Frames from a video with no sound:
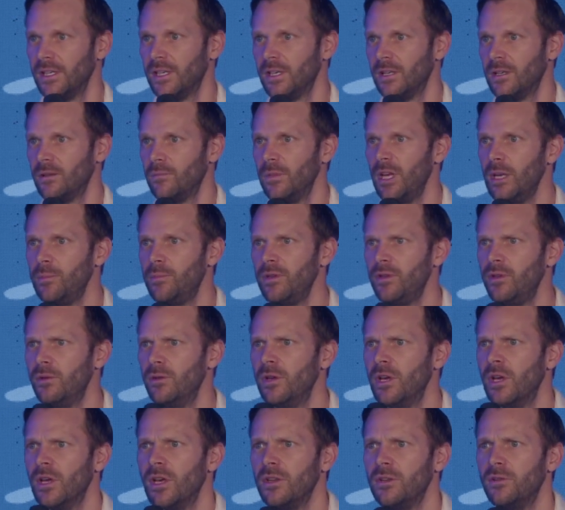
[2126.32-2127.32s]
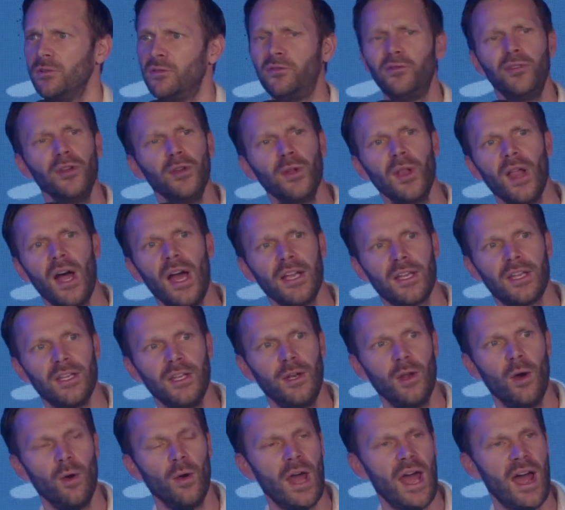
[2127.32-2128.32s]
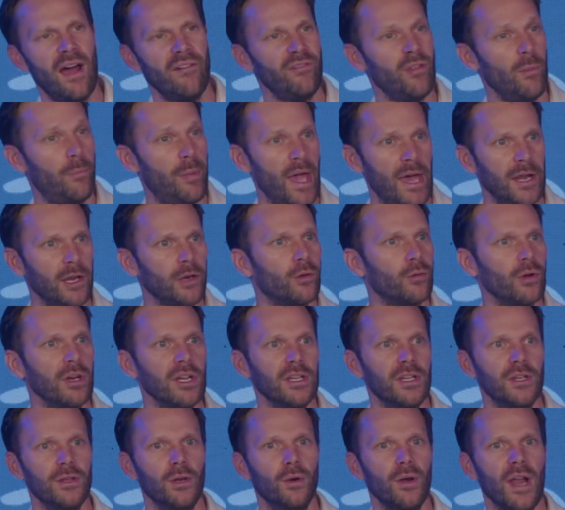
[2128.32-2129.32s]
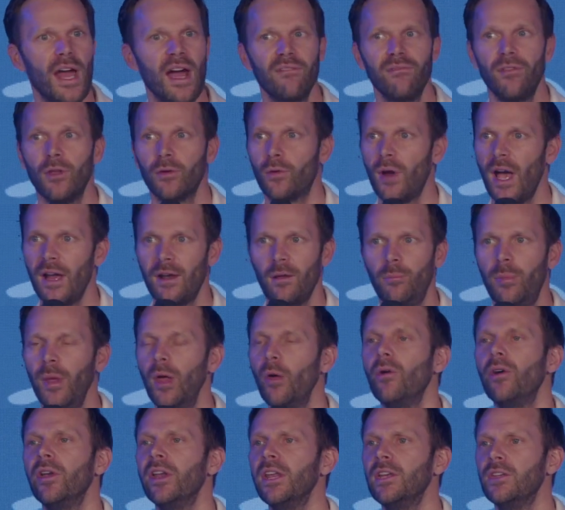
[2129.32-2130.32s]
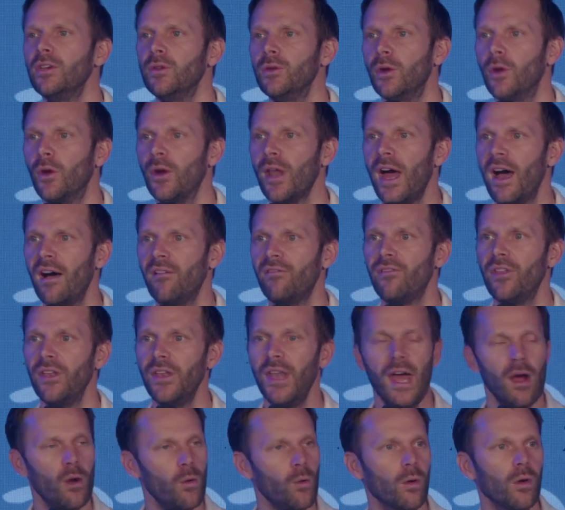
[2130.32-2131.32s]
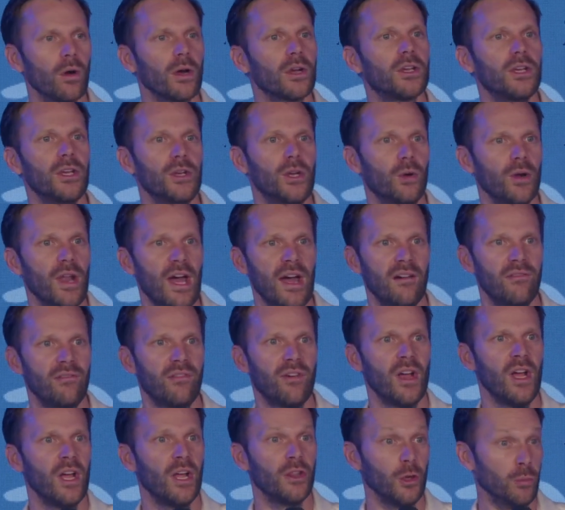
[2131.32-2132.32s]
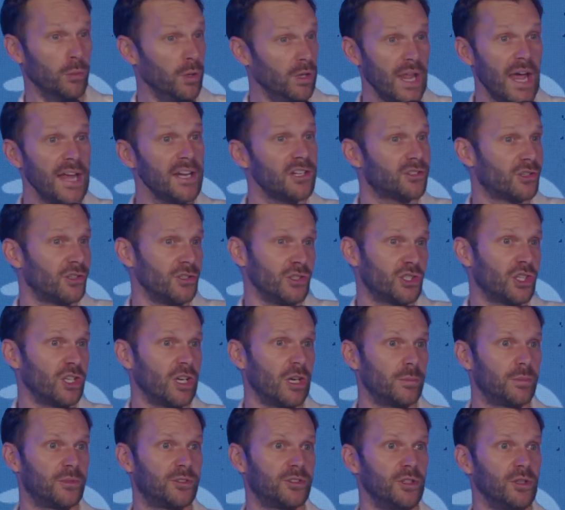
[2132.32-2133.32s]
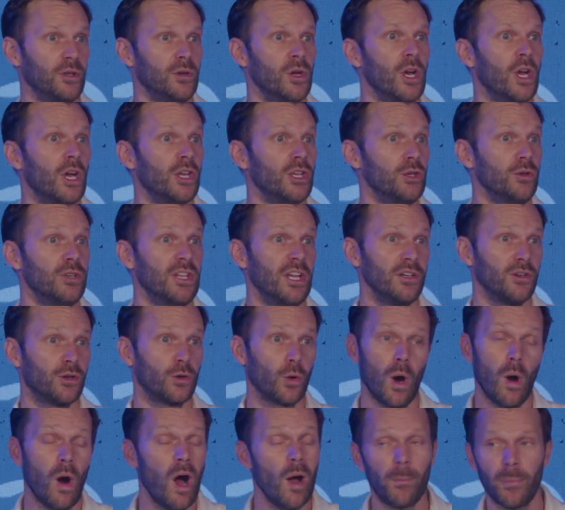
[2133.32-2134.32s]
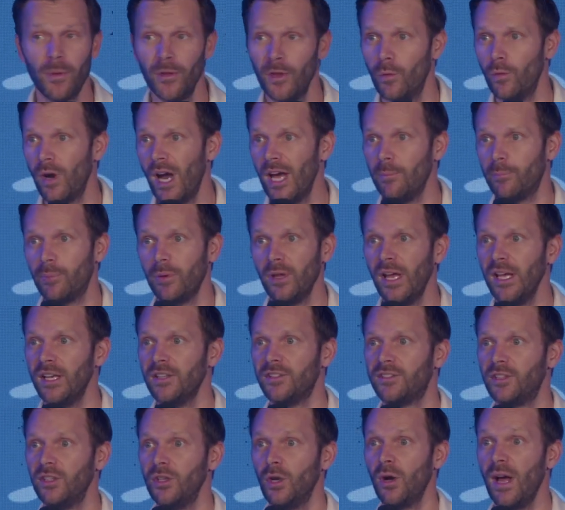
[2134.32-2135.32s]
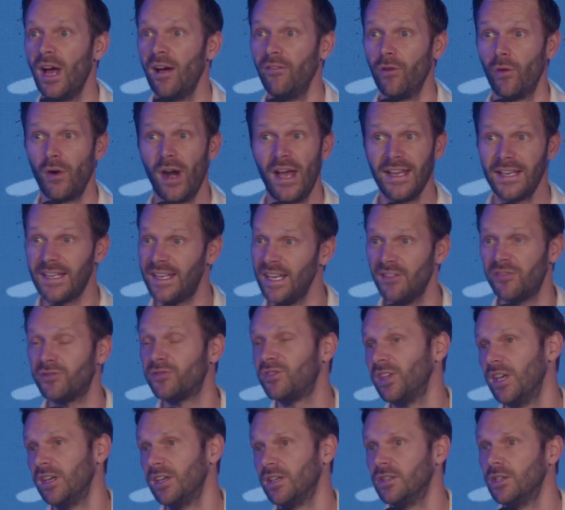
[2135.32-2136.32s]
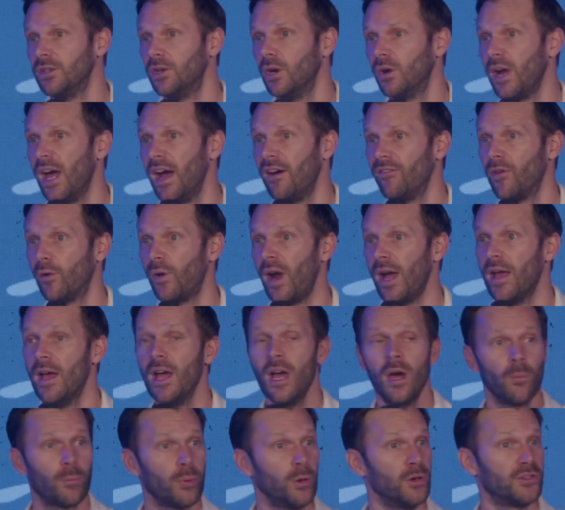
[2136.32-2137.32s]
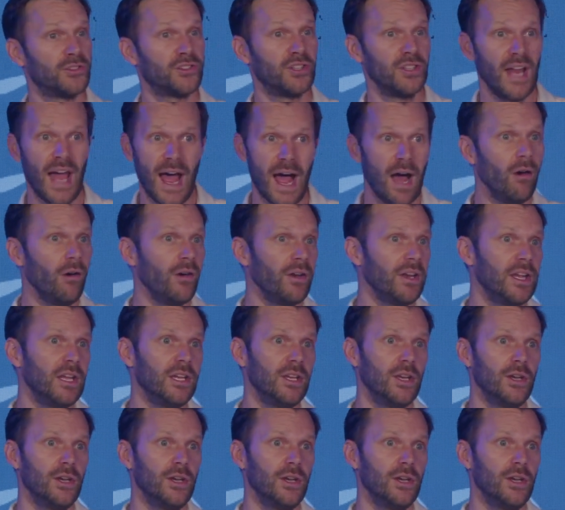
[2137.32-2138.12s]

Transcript: Maybe you feel like you don't have the pedigree. You don't have the credibility. You don't have the network. You don't have the relationships. You didn't grow up in the right place. You don't have the right gifting. You don't have the right personality.